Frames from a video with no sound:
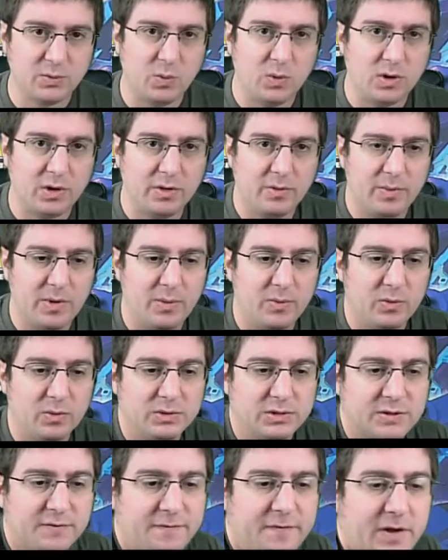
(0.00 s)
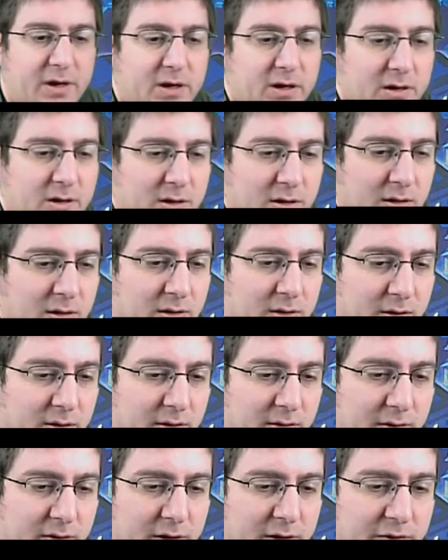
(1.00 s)
one of the people was defeated,
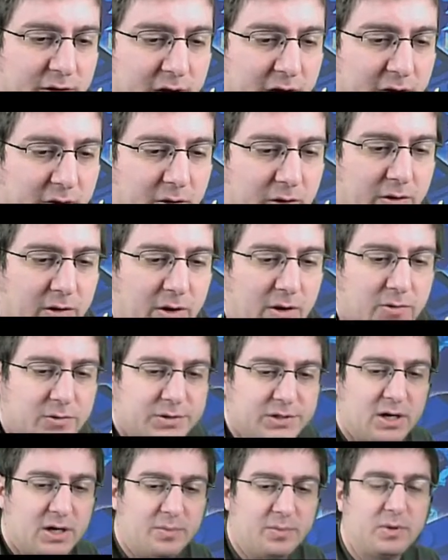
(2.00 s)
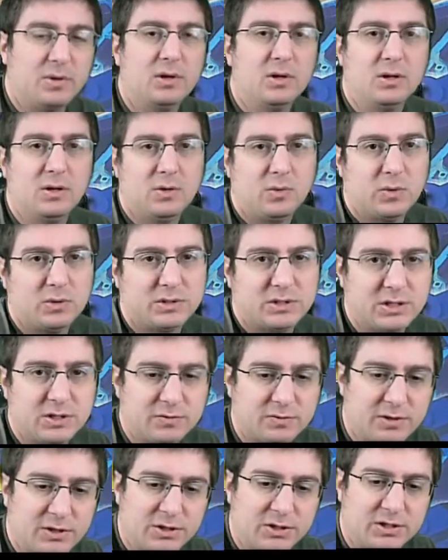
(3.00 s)
the terror goes up. Once this
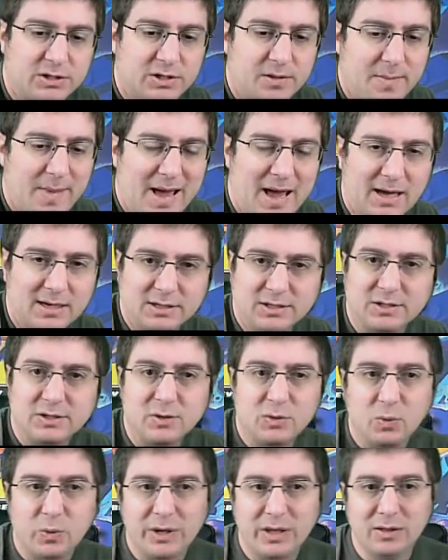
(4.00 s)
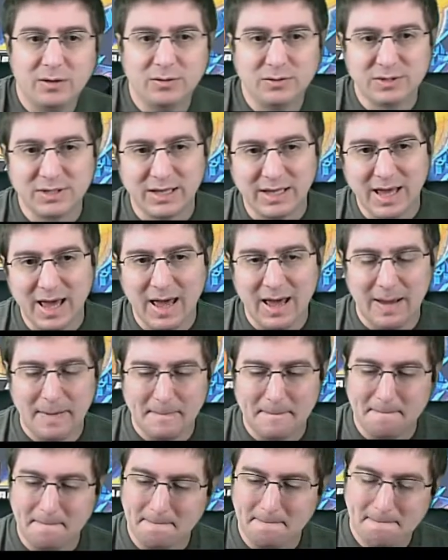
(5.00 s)
reaches the max, we lose the
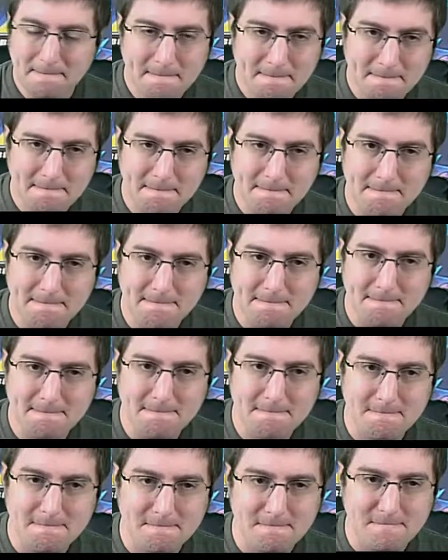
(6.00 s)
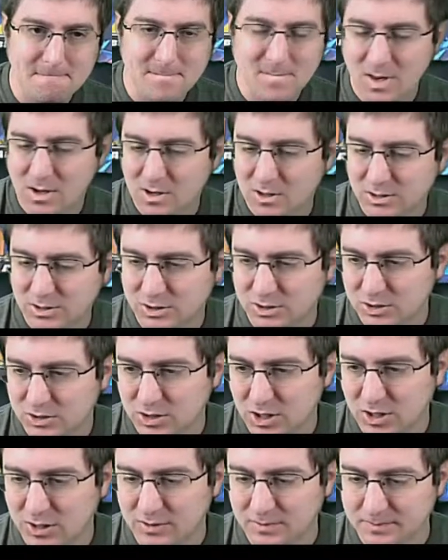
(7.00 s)
game. Good
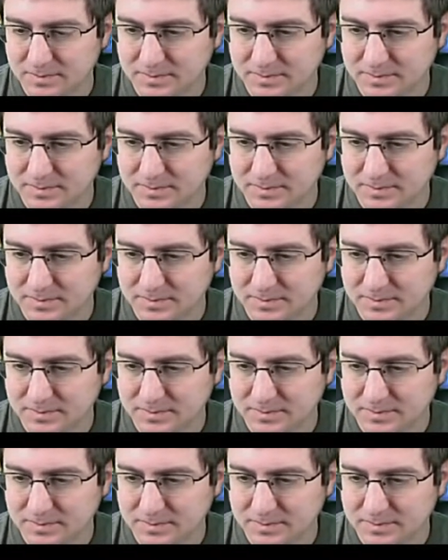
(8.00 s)
start.